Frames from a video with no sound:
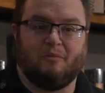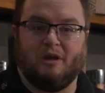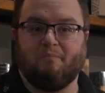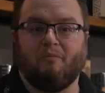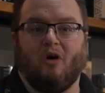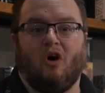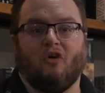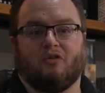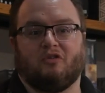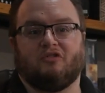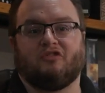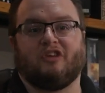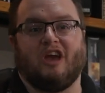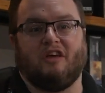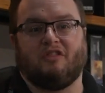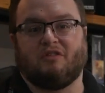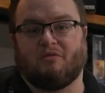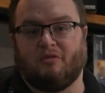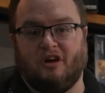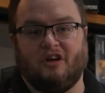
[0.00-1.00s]
I mean, Baldur's
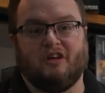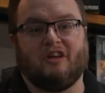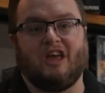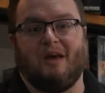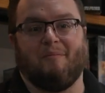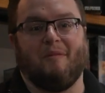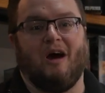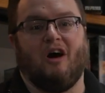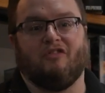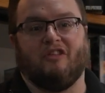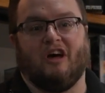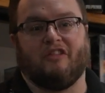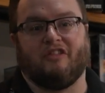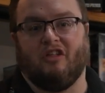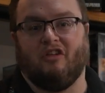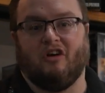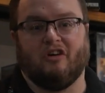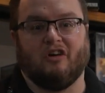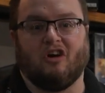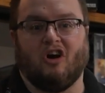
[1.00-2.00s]
Gate 3 came out not
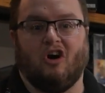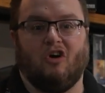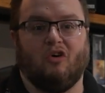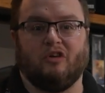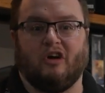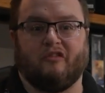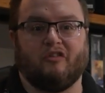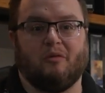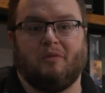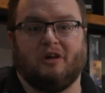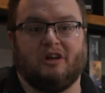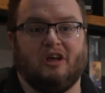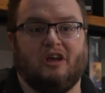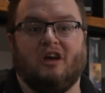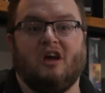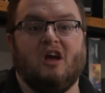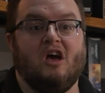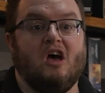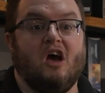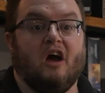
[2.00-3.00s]
that long ago, and
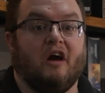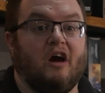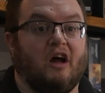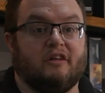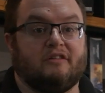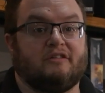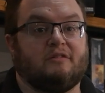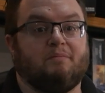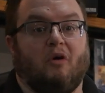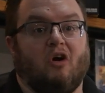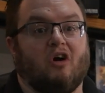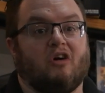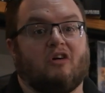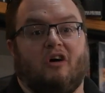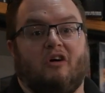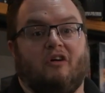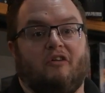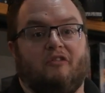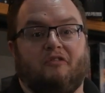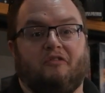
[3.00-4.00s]
everybody got a spark
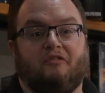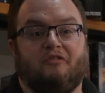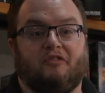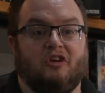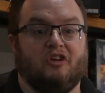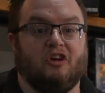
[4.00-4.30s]
of,